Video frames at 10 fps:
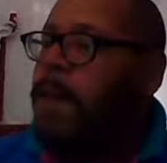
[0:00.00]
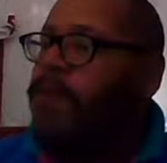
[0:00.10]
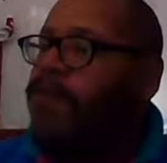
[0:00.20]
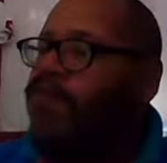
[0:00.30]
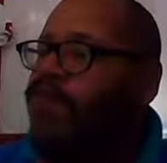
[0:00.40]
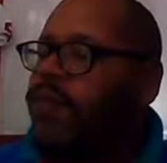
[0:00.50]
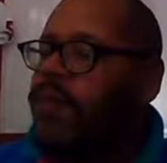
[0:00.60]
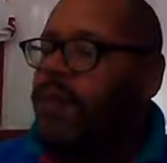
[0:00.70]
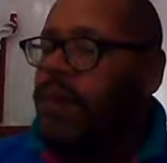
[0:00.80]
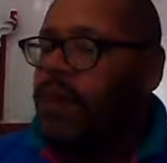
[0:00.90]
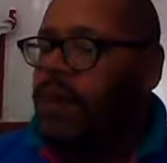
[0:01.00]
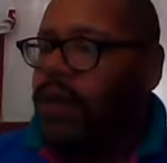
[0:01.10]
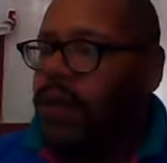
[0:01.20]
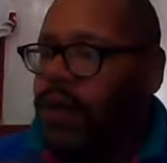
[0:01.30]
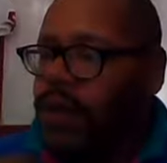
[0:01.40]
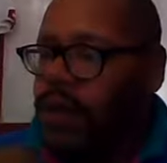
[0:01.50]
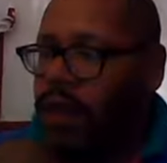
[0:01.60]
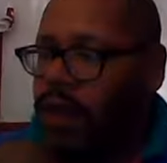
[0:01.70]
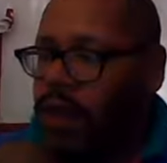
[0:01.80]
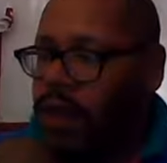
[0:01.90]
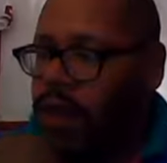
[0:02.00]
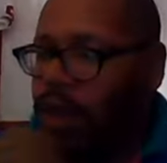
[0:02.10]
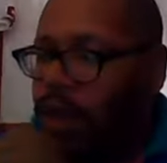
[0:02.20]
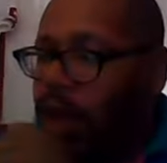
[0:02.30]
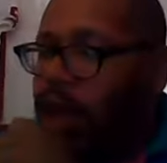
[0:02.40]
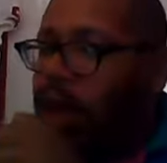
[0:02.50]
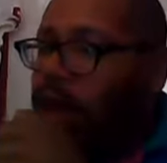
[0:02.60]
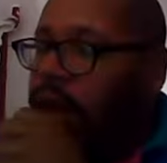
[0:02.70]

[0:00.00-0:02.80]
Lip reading: (no one is talking)